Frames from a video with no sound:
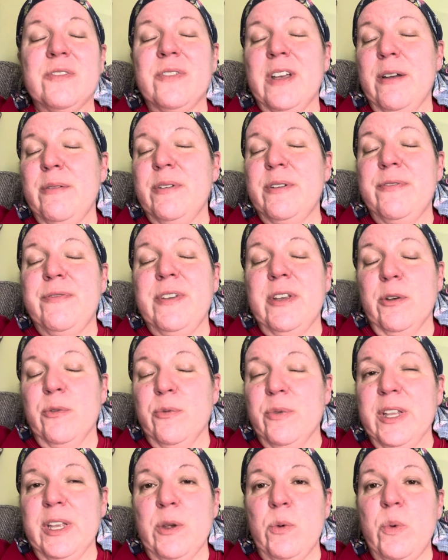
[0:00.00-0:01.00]
I would feel
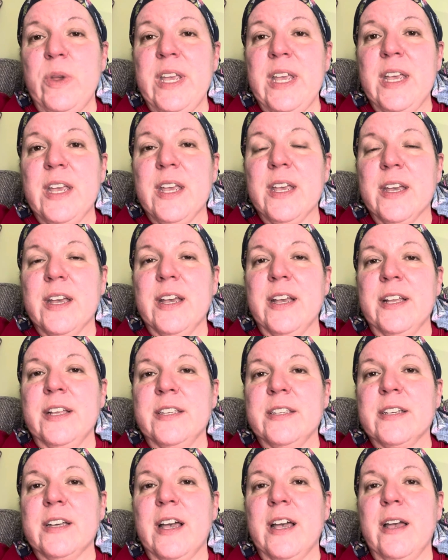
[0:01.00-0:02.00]
really weak,
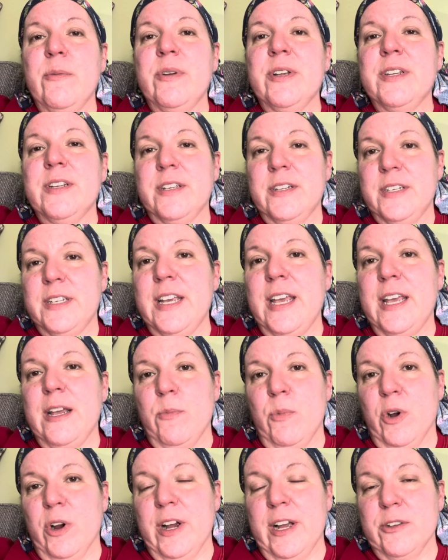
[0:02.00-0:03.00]
and I would take
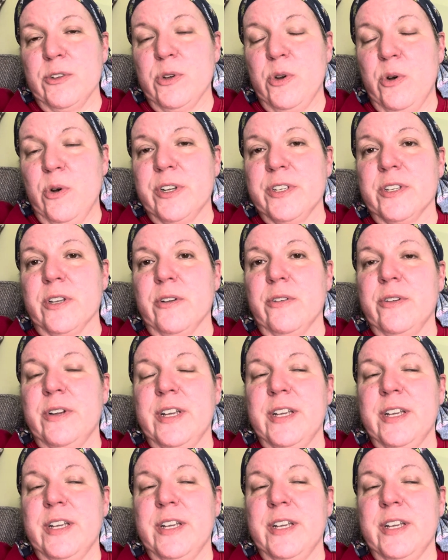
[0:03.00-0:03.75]
more hydrocortisone.